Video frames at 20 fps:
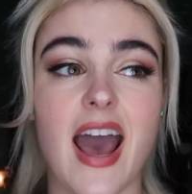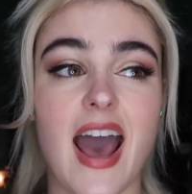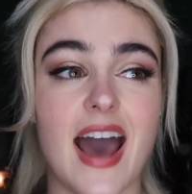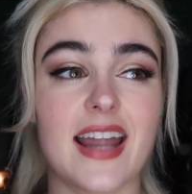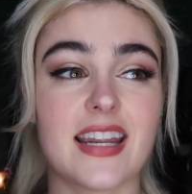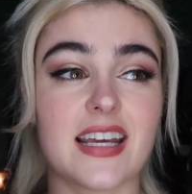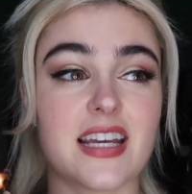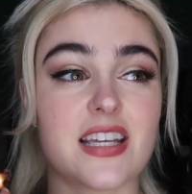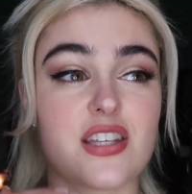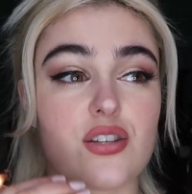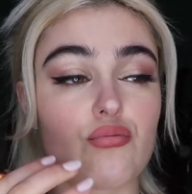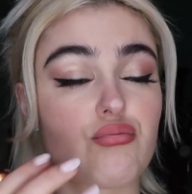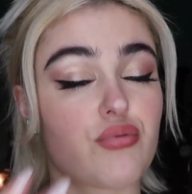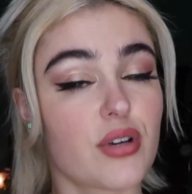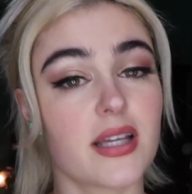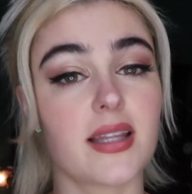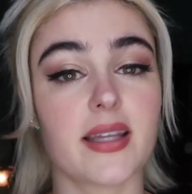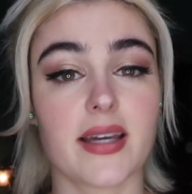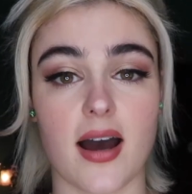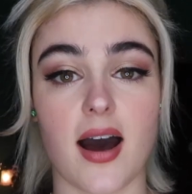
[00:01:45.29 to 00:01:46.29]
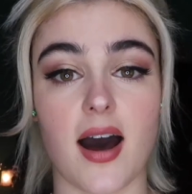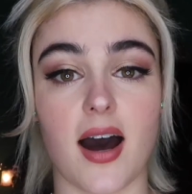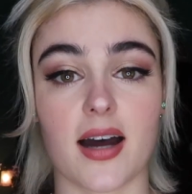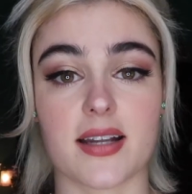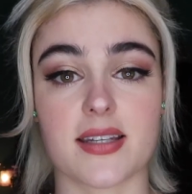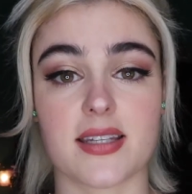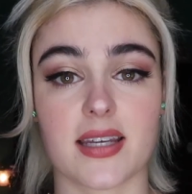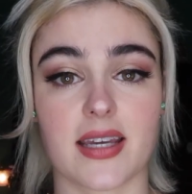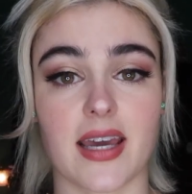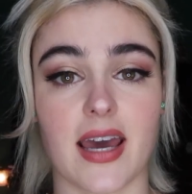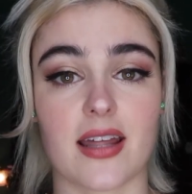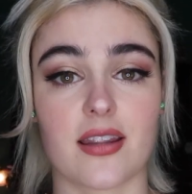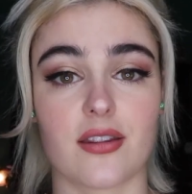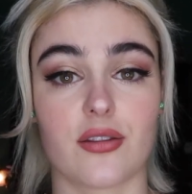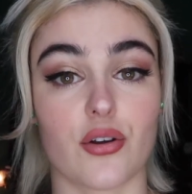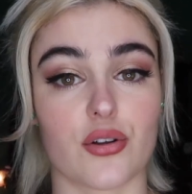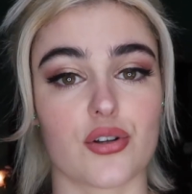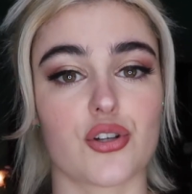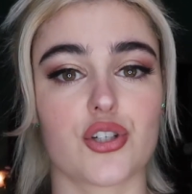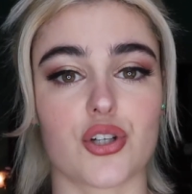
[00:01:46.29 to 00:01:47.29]
And it is really hard to get
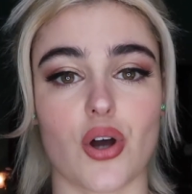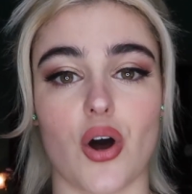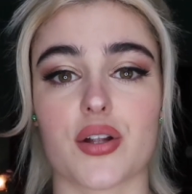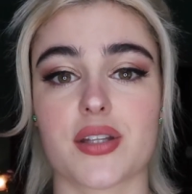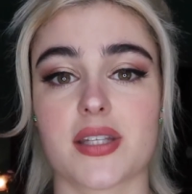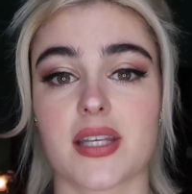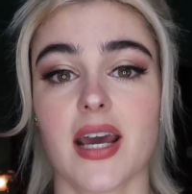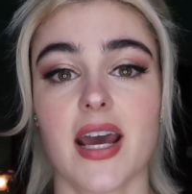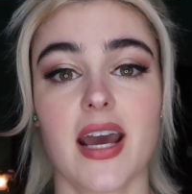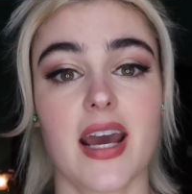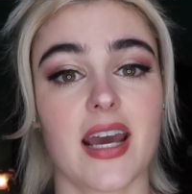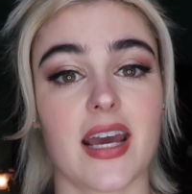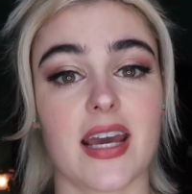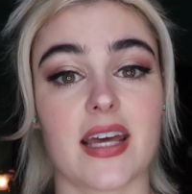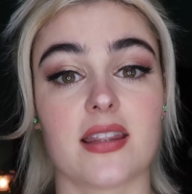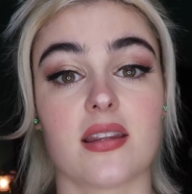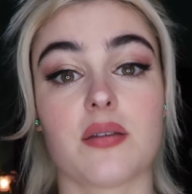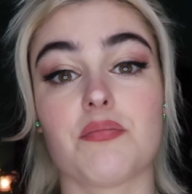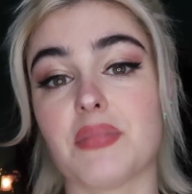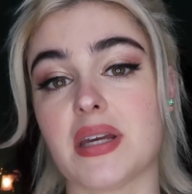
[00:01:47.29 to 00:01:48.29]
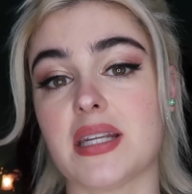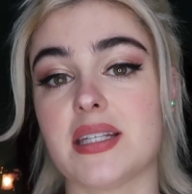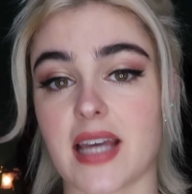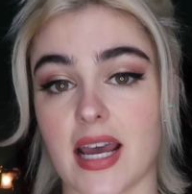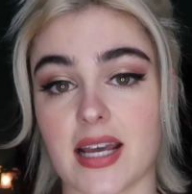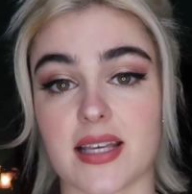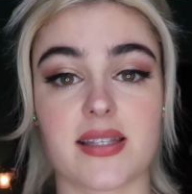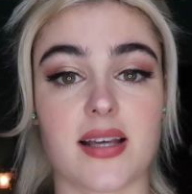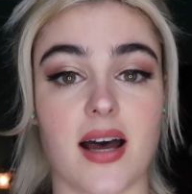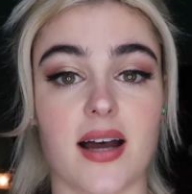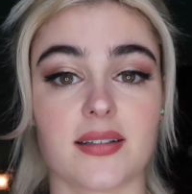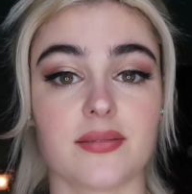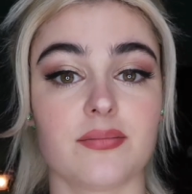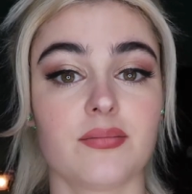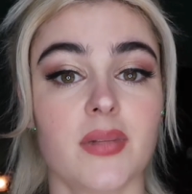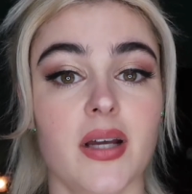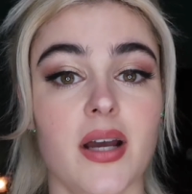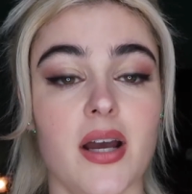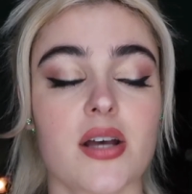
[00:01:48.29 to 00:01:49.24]
those shots in the midday sun.